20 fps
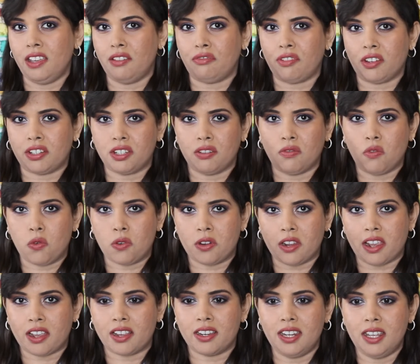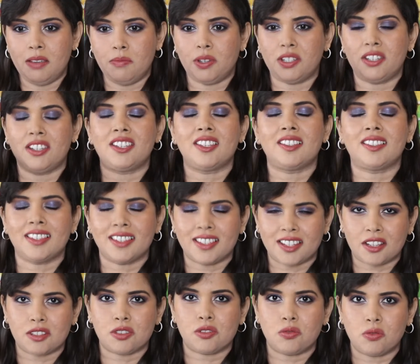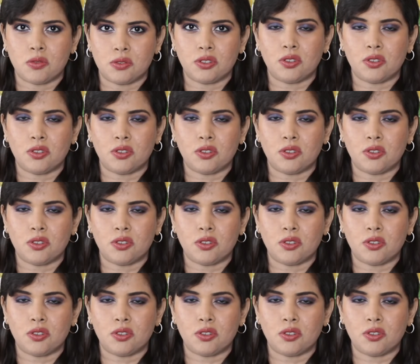effective on acne, but it isn't as strong.